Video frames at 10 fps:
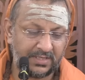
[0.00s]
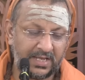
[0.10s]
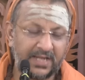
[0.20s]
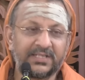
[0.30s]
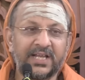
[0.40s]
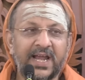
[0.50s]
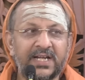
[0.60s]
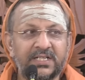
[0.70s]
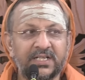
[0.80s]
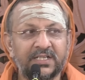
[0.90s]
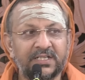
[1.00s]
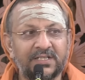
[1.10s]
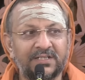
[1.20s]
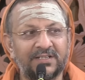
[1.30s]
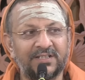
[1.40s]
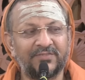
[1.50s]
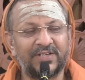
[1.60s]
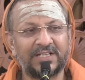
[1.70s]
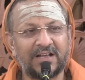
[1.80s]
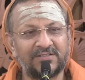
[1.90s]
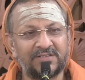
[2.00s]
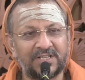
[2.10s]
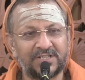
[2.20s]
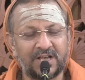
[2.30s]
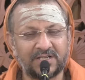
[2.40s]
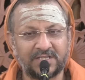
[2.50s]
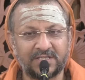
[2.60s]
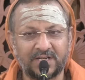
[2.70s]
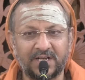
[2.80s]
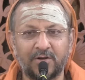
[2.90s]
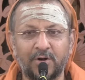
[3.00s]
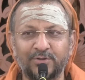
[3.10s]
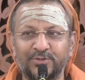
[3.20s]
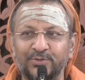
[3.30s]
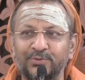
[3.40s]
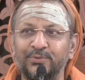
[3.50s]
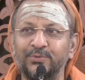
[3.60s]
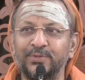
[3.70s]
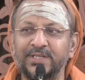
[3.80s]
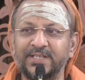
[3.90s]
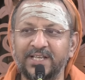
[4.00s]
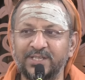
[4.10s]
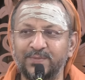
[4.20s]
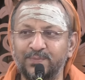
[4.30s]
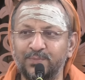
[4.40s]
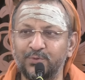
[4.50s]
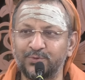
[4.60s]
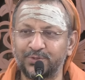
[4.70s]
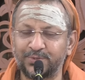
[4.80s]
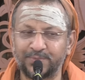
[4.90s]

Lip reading: And the entire Vedanta Shastra also is exposed.